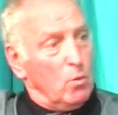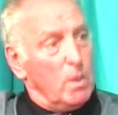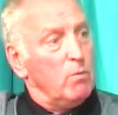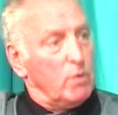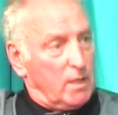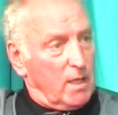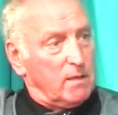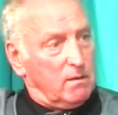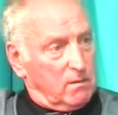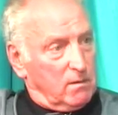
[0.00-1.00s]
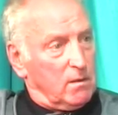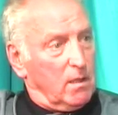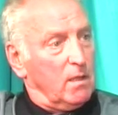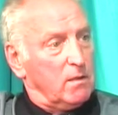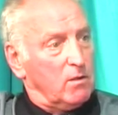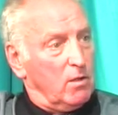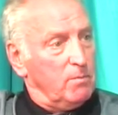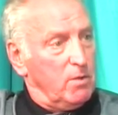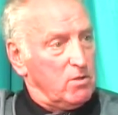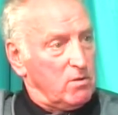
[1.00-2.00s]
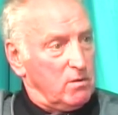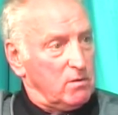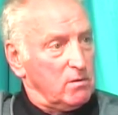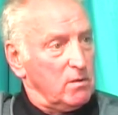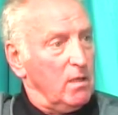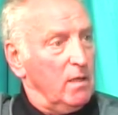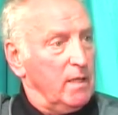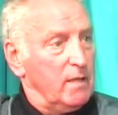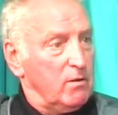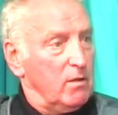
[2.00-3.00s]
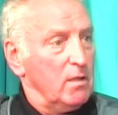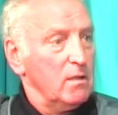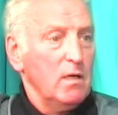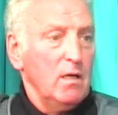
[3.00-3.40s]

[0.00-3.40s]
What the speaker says: we would have got cowboy suits and that there.